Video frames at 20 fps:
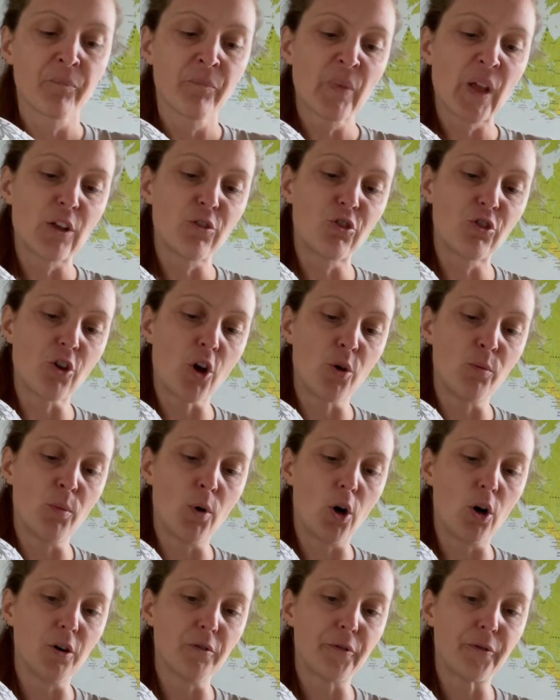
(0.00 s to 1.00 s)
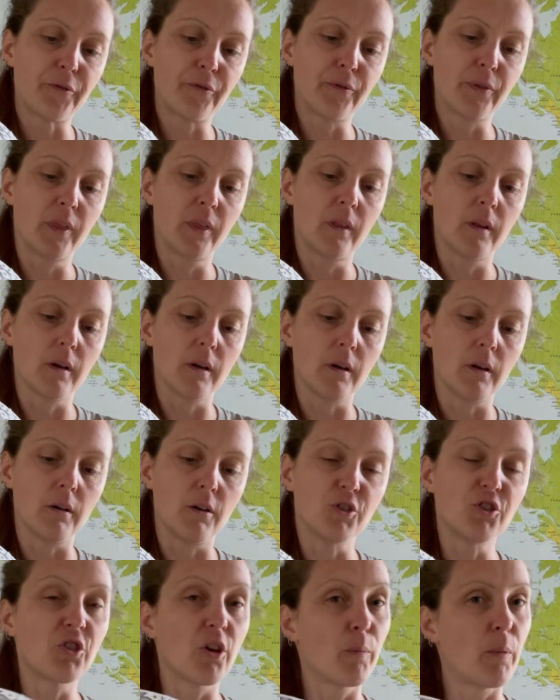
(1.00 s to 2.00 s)
Some of
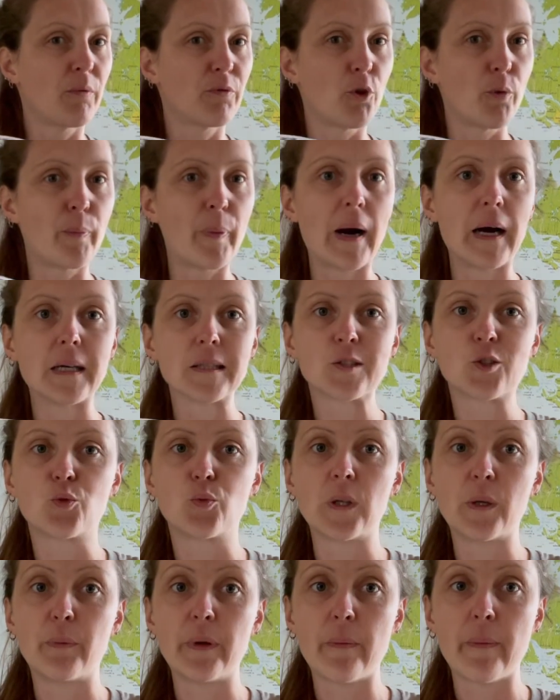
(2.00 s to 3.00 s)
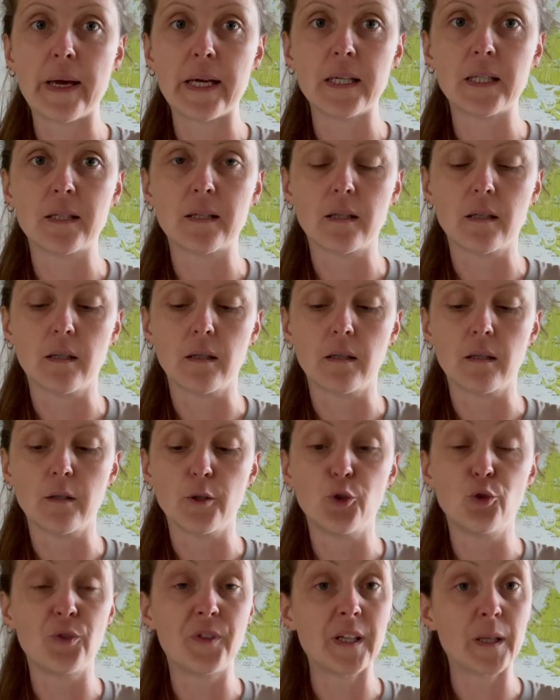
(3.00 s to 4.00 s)
the parts will be made
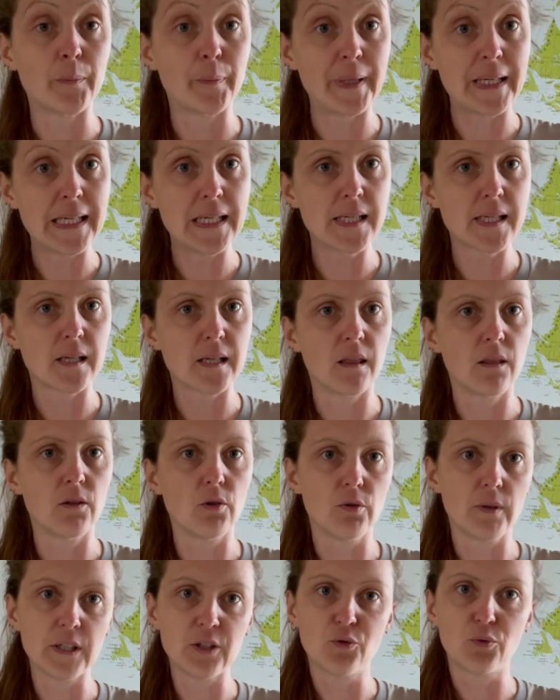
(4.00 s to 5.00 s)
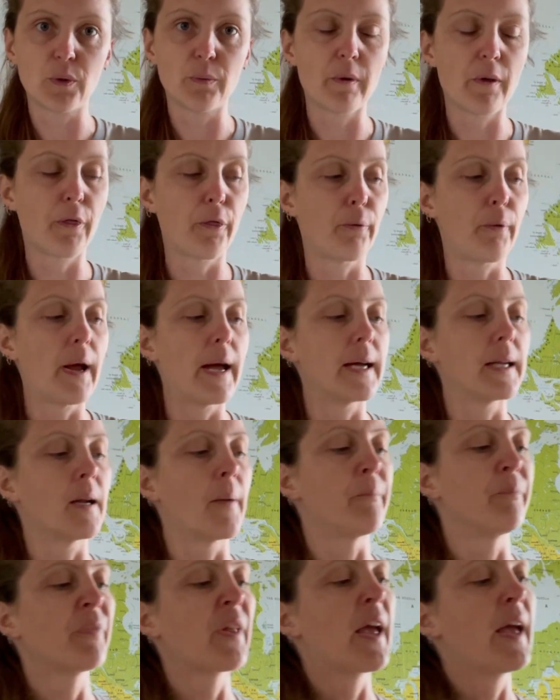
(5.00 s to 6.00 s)
using beads, the rest will be thread.
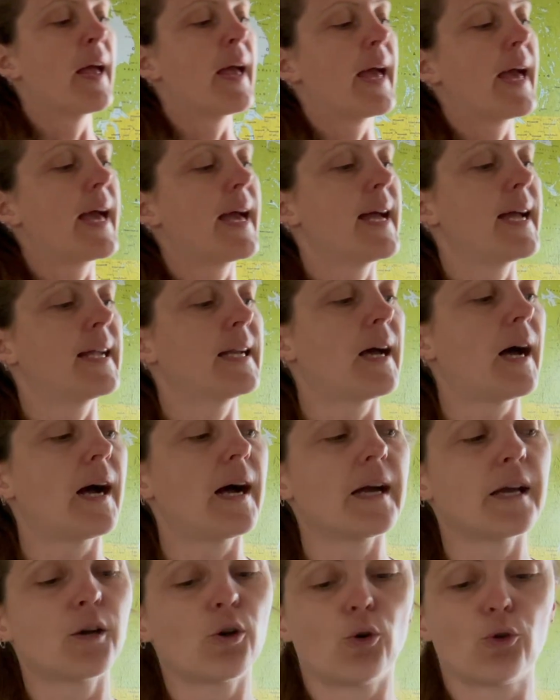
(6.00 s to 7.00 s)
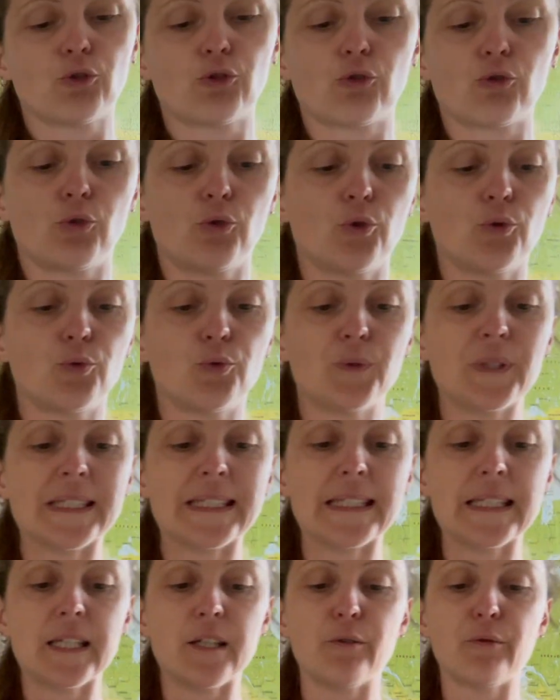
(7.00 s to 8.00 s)
And I also
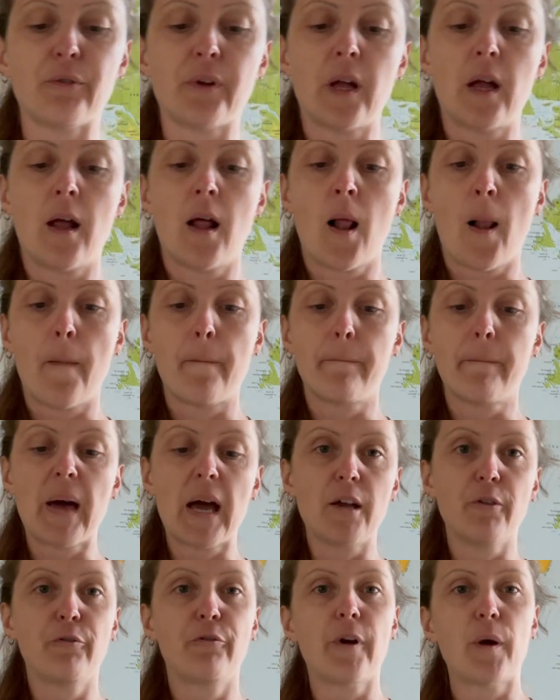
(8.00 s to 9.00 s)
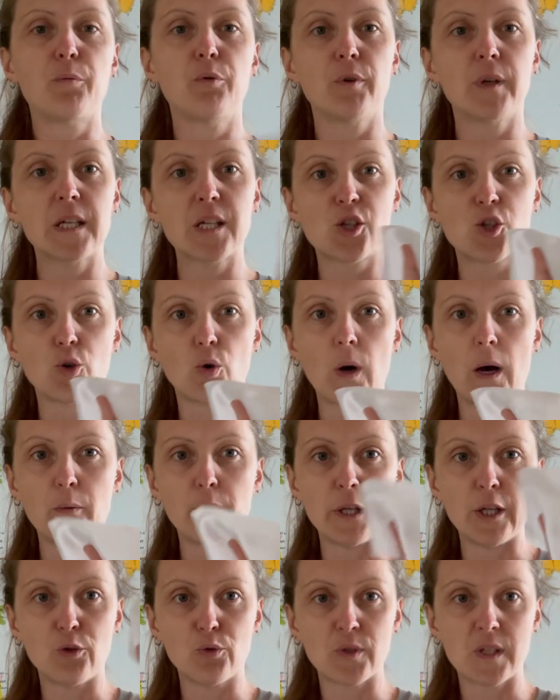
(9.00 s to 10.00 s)
receive my fabric, so I will
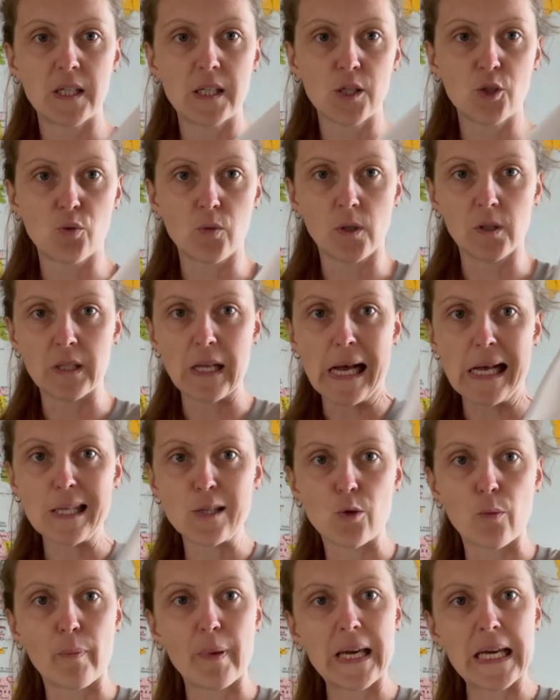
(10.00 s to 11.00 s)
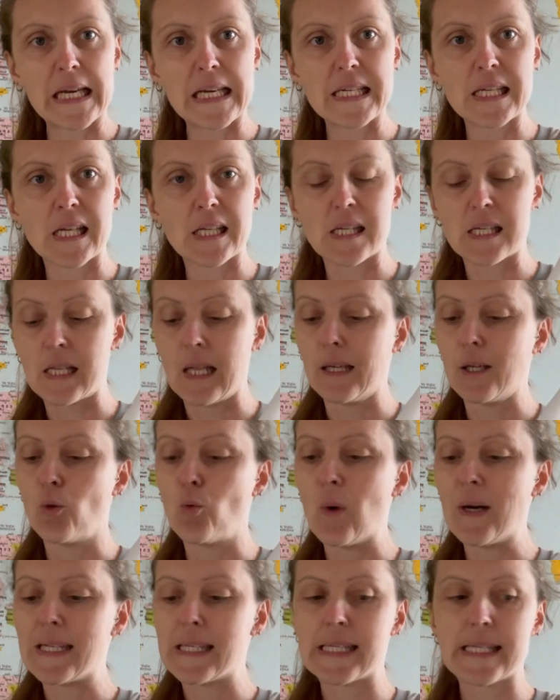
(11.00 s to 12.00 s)
use this one as a base. It's like
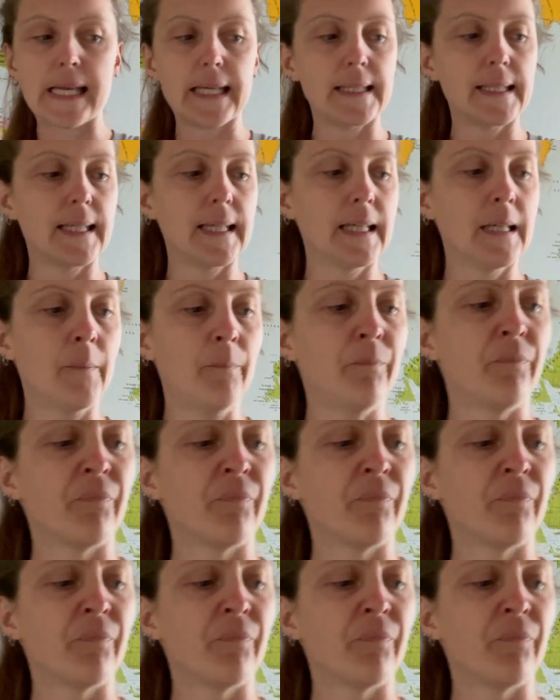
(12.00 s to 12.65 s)
white satin.